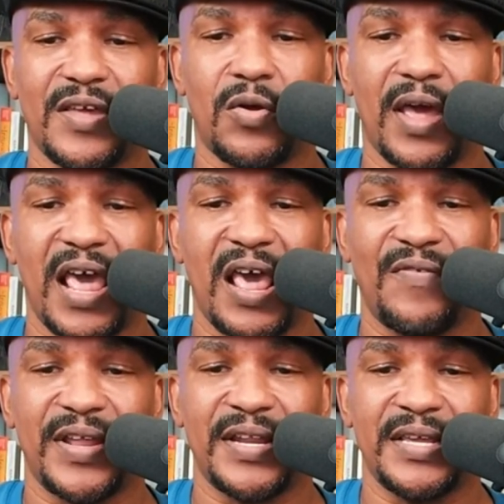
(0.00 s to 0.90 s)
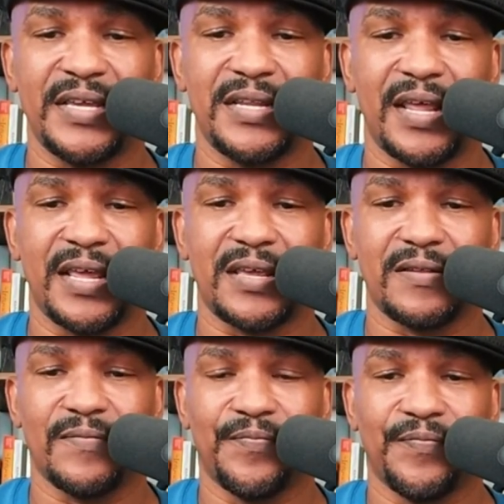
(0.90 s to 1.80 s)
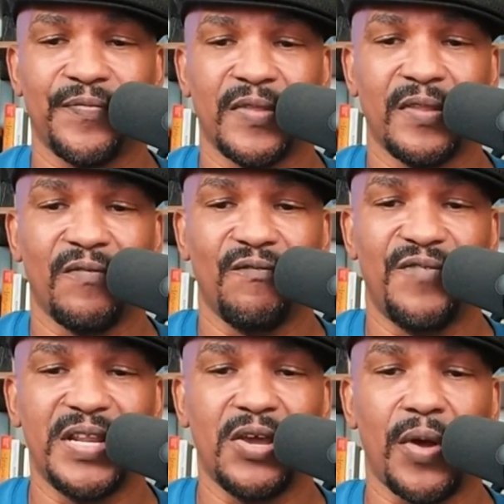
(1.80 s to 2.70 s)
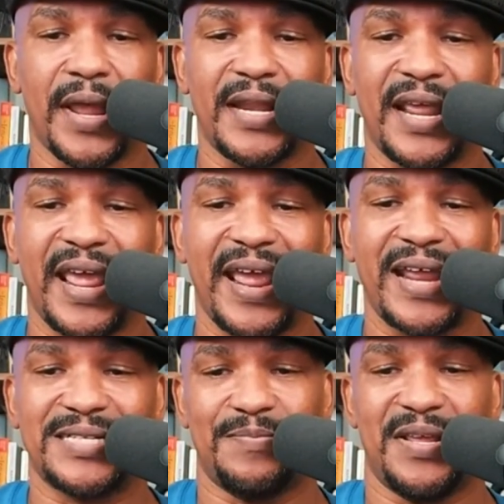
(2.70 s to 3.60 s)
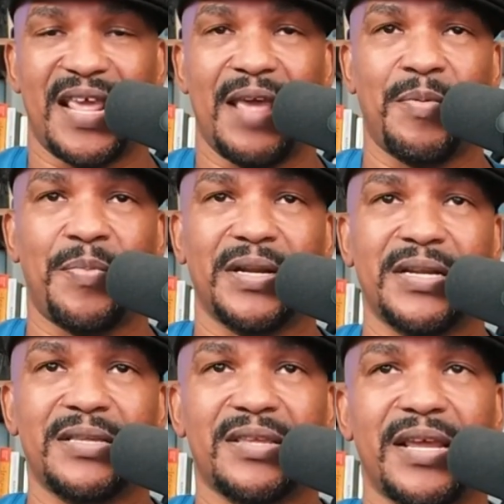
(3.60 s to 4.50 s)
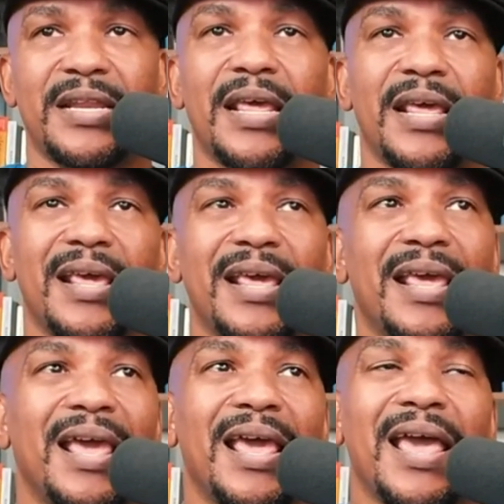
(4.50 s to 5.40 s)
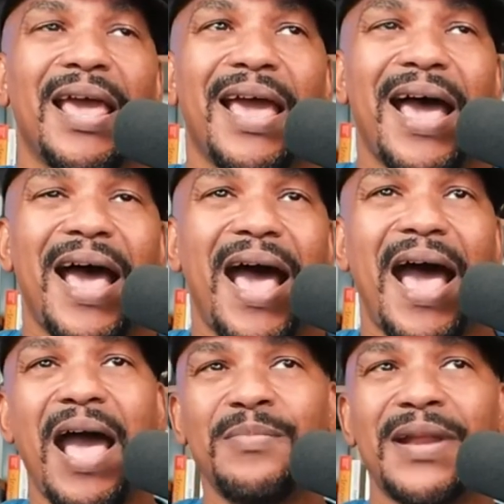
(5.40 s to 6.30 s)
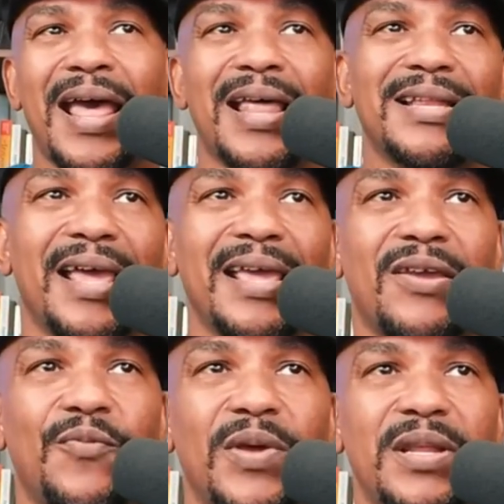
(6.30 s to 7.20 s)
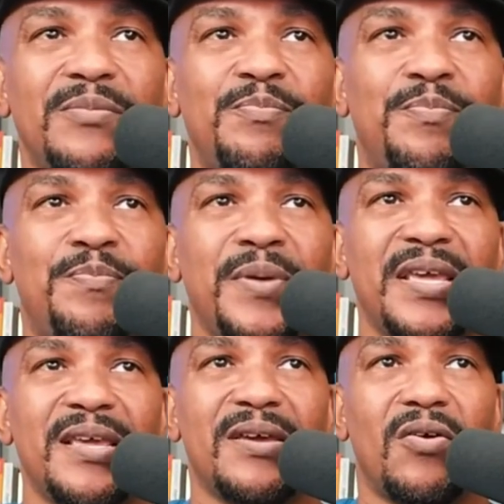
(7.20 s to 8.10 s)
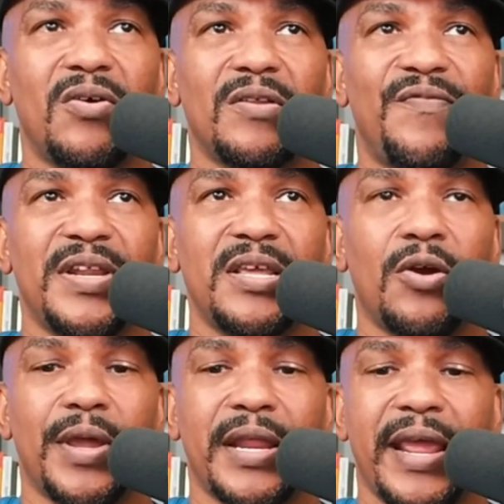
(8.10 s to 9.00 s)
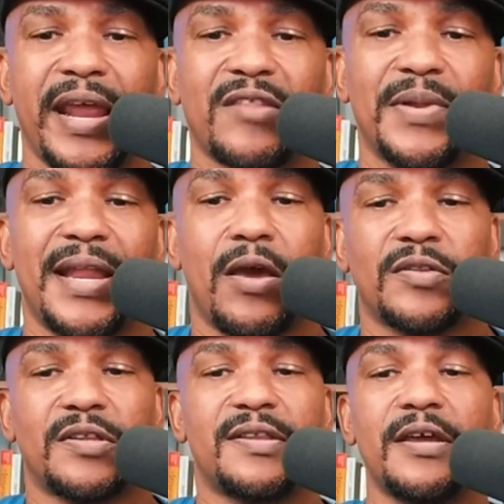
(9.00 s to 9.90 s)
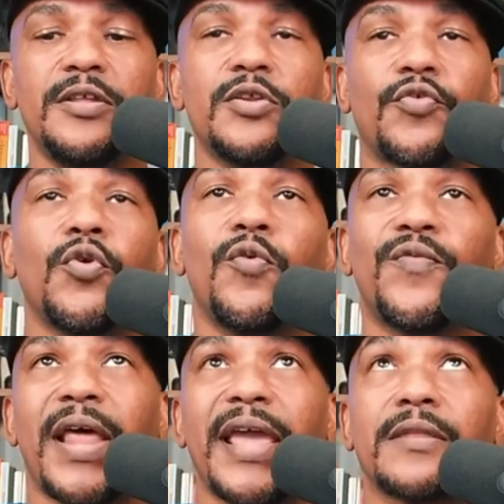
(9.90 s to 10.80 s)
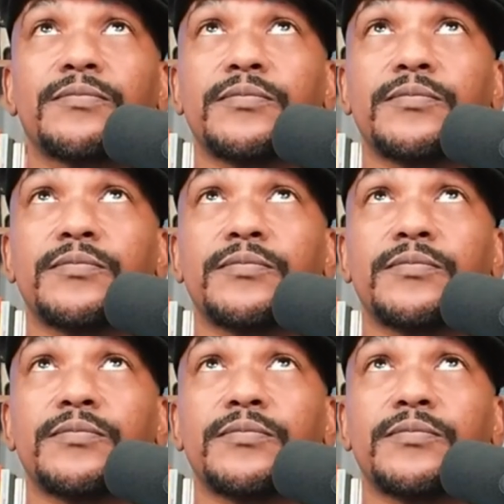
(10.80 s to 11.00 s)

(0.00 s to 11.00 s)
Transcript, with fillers: they don't have any like video enhancement capabilities, and I'm not like really big on the video enhancement. Now, to tell you the truth, like,